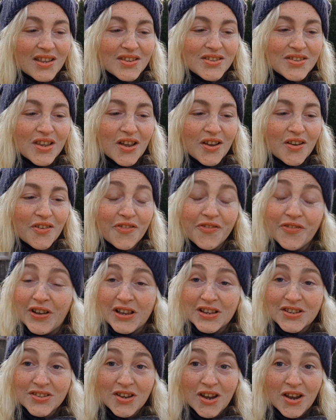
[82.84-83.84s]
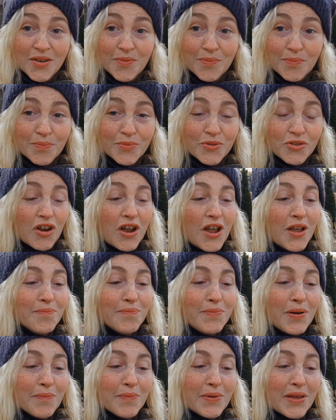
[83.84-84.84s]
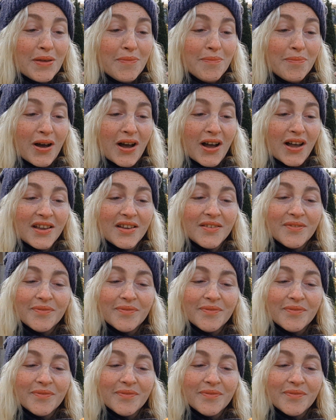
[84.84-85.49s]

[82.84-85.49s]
So, first time trying pumpkin pie.